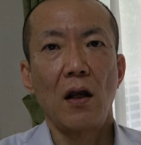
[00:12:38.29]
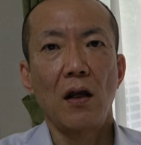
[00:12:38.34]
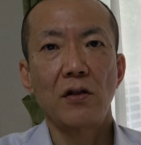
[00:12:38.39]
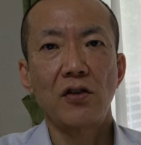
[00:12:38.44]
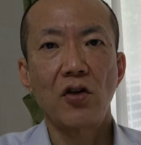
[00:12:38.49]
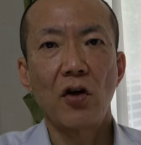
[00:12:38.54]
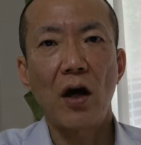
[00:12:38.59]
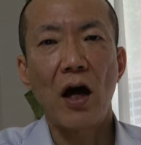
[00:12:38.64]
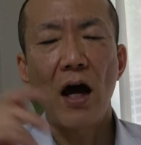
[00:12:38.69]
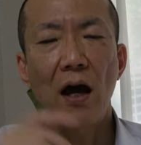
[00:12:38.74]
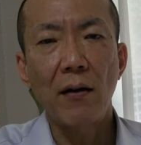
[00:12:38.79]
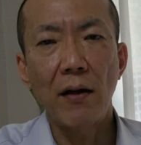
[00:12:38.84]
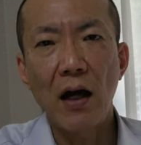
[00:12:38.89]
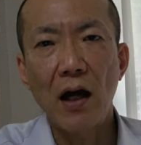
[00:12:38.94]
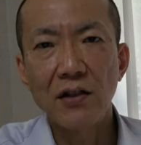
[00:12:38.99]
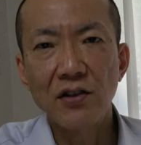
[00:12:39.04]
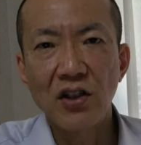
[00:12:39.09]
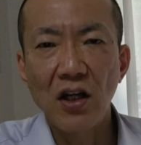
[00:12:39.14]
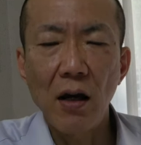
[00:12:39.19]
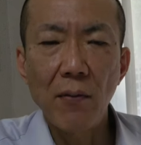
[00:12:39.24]
So
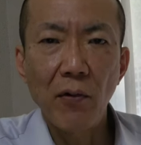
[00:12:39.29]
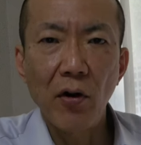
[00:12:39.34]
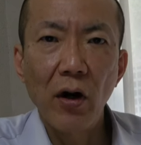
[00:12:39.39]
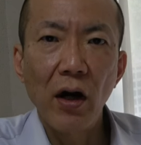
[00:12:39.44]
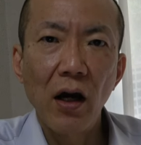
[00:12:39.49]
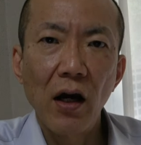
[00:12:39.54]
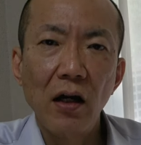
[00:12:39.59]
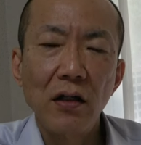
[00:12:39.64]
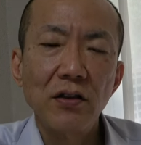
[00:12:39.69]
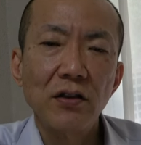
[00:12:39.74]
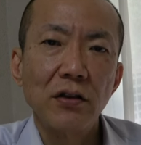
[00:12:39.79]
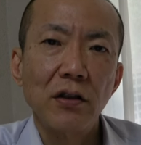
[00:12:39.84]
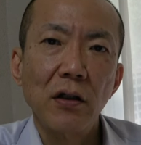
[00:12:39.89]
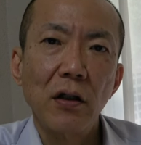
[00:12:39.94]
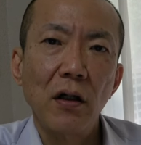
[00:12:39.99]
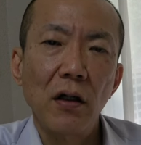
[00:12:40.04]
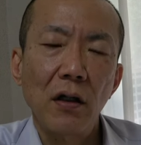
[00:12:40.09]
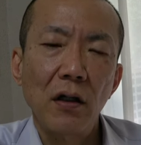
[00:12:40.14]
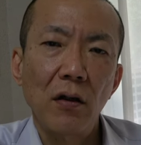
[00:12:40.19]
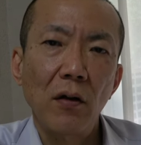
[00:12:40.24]
I summarized
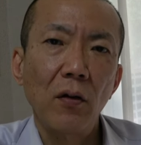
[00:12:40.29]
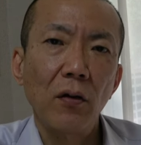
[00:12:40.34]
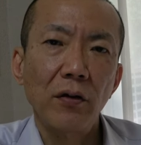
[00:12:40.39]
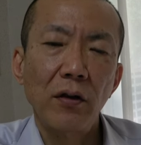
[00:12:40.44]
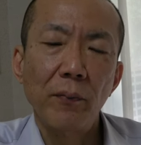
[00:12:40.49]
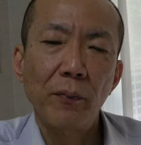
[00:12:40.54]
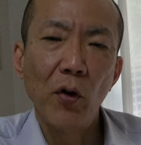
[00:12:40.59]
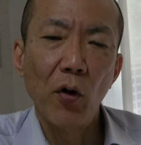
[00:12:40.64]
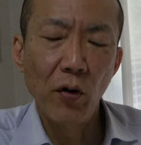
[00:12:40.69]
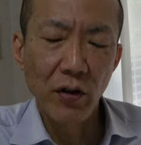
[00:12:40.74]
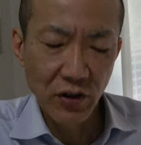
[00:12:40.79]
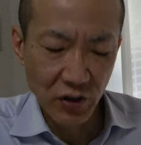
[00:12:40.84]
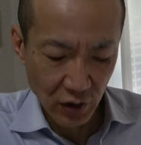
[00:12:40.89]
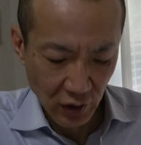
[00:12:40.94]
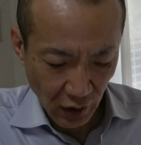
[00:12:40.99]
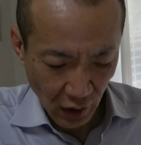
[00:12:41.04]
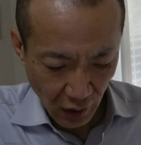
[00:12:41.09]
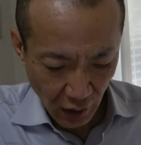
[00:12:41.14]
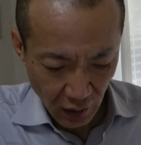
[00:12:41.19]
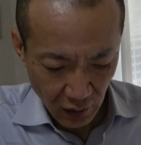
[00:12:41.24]
all the points
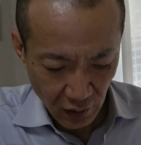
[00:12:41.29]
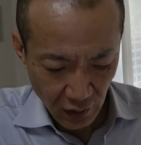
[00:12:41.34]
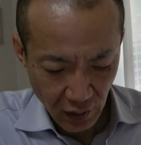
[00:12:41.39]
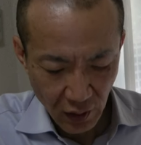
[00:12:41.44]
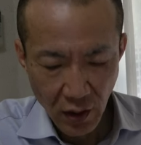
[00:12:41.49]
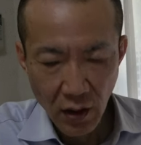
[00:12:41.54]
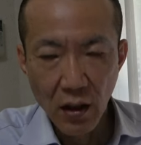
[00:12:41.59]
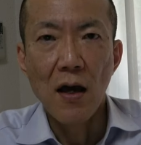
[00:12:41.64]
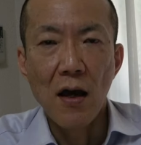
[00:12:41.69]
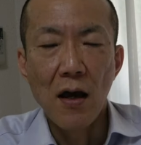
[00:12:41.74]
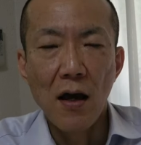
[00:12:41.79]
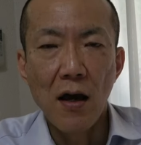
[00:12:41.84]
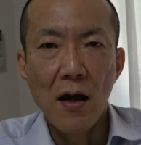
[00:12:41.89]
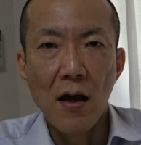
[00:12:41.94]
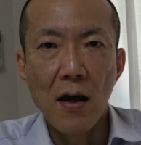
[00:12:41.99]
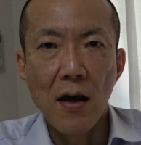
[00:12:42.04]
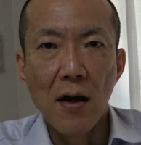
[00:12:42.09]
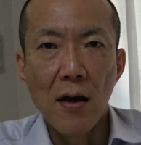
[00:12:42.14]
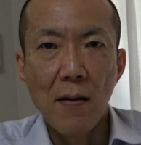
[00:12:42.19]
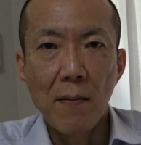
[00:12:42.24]
again.
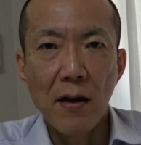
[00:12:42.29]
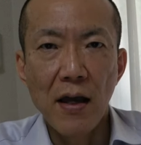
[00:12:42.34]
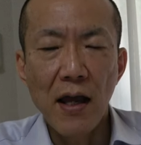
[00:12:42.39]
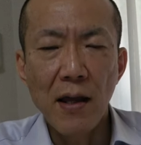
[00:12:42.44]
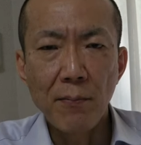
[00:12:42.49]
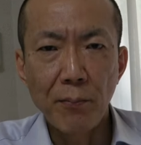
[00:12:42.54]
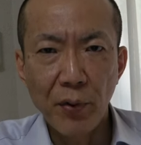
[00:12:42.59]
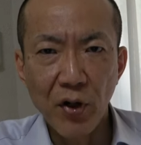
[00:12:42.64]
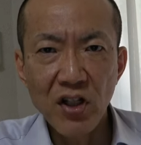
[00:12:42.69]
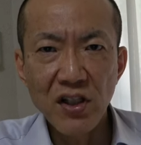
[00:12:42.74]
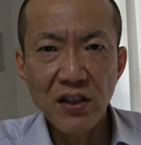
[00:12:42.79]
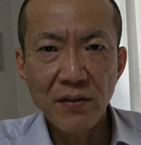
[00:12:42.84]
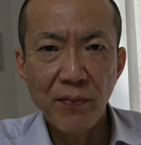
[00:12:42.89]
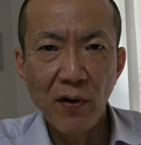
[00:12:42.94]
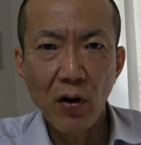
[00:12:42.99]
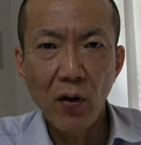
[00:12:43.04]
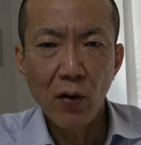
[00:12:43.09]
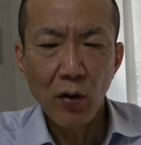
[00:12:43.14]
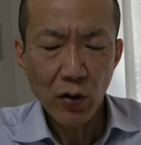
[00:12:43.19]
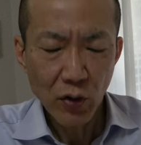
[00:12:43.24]
In
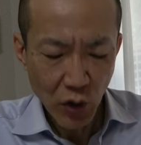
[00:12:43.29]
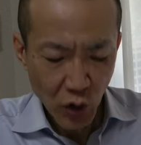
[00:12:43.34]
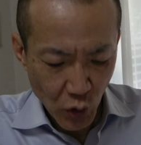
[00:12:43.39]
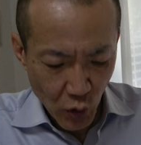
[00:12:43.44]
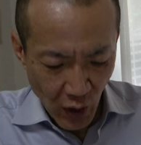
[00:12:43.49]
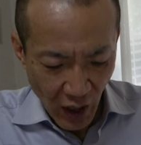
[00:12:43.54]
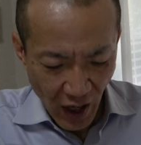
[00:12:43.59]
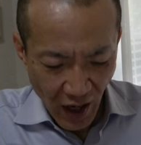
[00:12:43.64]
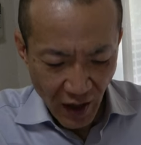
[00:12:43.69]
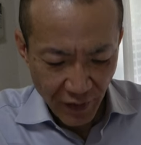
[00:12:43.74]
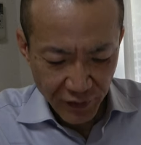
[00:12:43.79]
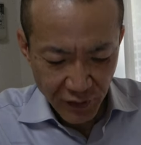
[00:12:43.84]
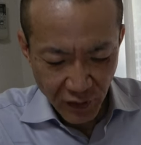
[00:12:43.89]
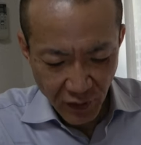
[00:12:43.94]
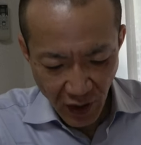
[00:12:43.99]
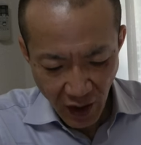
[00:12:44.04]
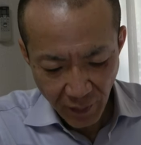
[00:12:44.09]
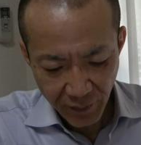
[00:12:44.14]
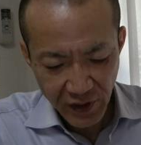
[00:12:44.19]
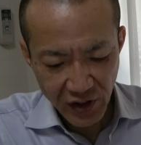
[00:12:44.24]
principle, you have
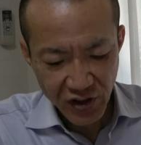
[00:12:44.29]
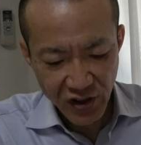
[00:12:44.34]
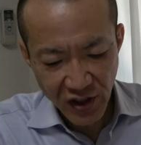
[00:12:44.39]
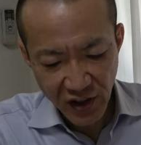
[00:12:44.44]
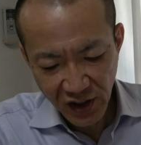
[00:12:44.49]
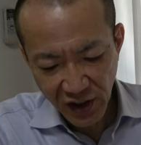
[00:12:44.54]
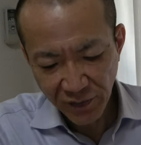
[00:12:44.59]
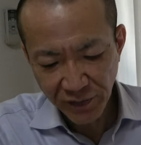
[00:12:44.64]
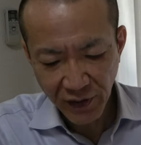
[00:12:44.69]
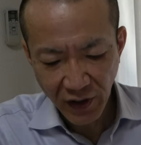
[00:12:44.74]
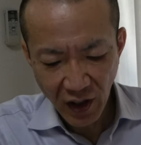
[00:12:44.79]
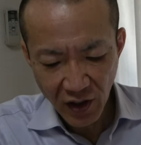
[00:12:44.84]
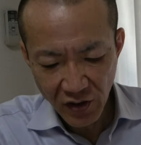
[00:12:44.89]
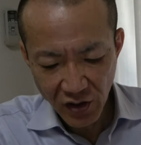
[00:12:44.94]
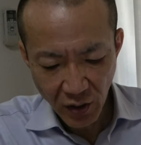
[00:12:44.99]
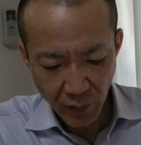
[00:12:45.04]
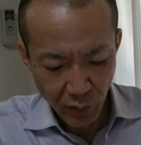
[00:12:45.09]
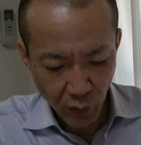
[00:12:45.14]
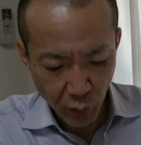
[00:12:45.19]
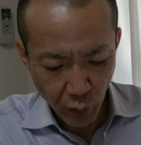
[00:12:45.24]
to have the
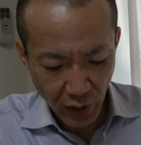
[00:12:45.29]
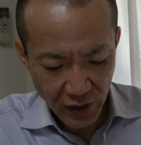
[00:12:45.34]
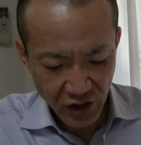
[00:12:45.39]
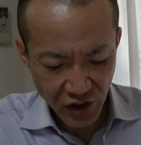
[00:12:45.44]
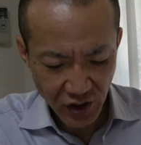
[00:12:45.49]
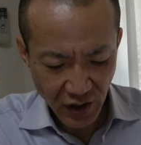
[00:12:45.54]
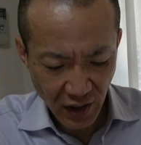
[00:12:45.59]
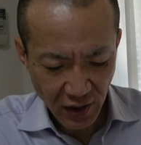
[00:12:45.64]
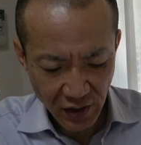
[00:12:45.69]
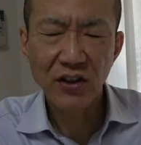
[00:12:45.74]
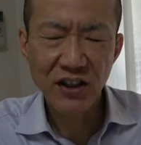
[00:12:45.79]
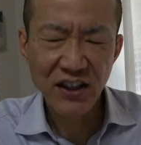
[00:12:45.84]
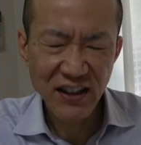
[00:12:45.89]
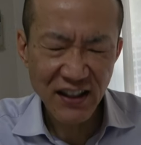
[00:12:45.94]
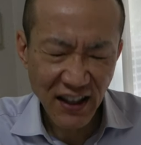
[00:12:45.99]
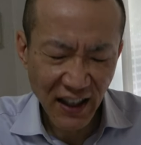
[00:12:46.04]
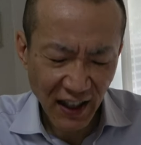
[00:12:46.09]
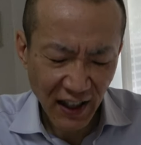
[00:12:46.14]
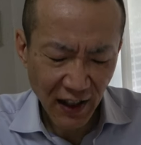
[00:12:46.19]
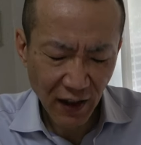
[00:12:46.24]
certificate of residence,
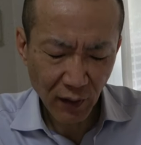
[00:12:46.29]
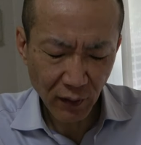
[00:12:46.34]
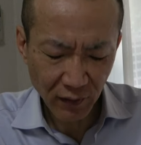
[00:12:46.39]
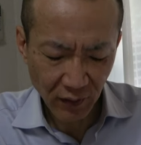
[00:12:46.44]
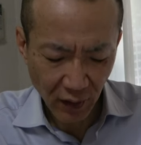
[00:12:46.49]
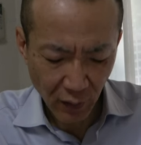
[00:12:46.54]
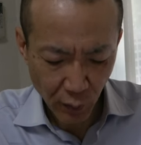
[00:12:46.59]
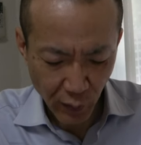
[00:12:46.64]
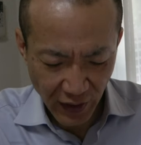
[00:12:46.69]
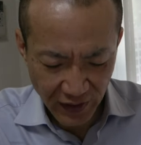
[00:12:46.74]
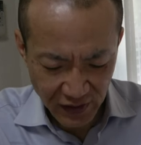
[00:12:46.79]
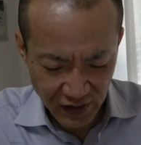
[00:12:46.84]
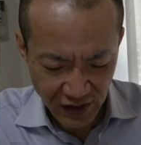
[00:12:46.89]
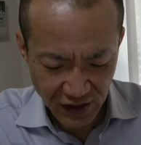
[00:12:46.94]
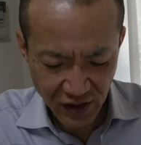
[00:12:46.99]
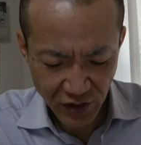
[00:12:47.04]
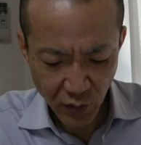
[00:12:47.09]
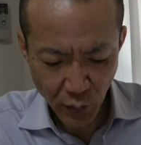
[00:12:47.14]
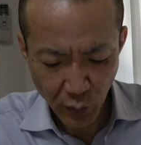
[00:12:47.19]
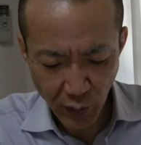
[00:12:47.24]
seal
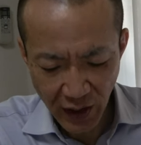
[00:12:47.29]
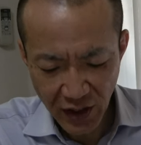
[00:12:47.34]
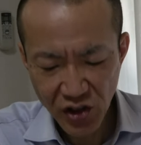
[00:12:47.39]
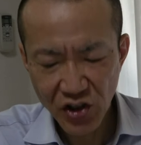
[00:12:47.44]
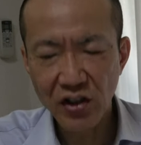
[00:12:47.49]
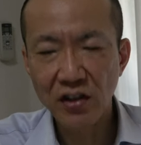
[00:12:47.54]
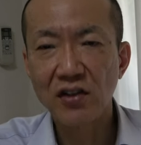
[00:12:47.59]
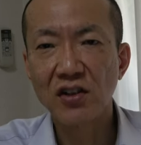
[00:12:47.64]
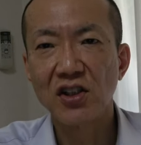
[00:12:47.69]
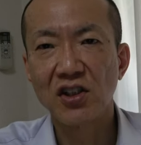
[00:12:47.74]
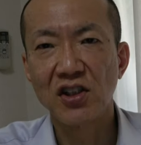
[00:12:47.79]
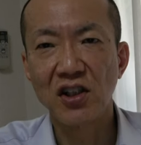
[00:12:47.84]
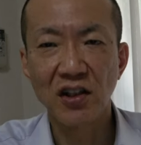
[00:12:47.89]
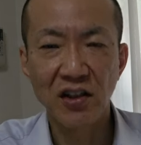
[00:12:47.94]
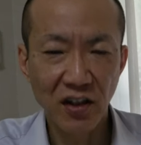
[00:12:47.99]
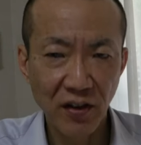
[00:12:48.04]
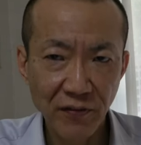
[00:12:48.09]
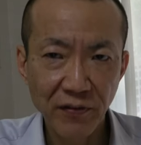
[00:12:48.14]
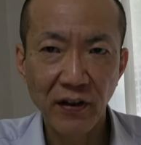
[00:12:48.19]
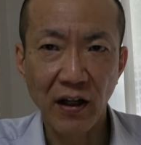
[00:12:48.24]
registration
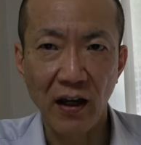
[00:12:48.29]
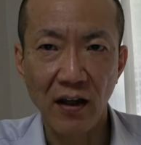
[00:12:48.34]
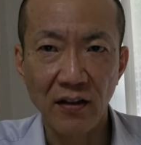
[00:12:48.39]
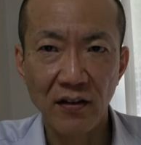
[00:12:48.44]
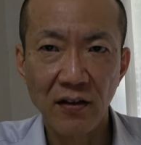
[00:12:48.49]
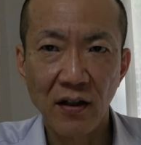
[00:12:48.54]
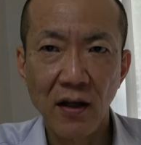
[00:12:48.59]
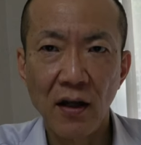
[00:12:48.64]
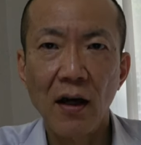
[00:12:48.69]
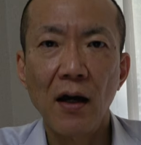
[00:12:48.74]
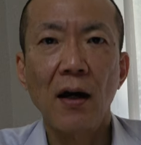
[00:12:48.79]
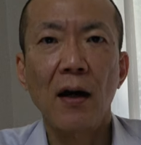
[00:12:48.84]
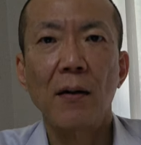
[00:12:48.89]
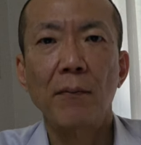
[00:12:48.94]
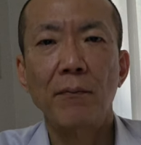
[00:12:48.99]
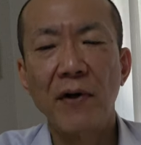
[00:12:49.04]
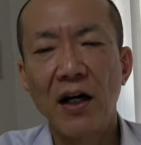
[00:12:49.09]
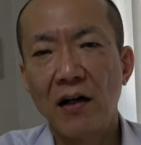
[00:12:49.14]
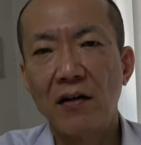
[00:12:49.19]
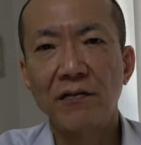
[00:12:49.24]
certificate,
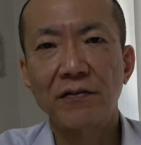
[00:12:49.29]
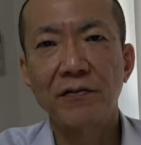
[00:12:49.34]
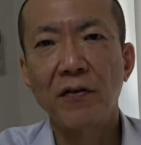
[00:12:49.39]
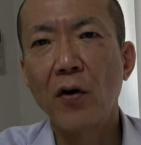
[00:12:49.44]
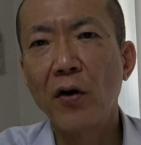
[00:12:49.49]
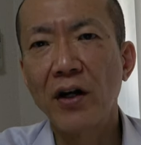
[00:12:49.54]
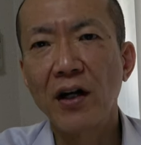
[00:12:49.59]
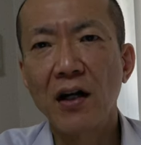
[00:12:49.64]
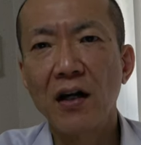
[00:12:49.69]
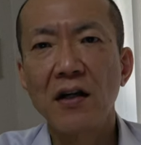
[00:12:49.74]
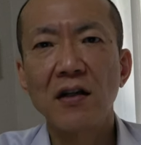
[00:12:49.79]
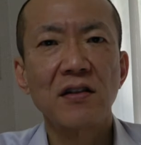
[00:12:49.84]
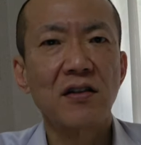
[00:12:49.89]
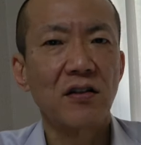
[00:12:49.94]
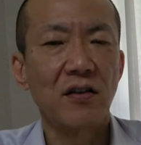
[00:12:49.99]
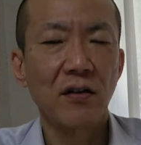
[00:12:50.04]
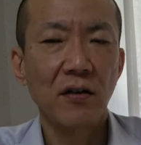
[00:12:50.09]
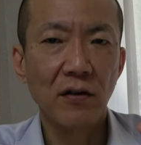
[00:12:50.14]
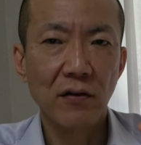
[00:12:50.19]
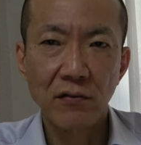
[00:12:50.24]
but foreigners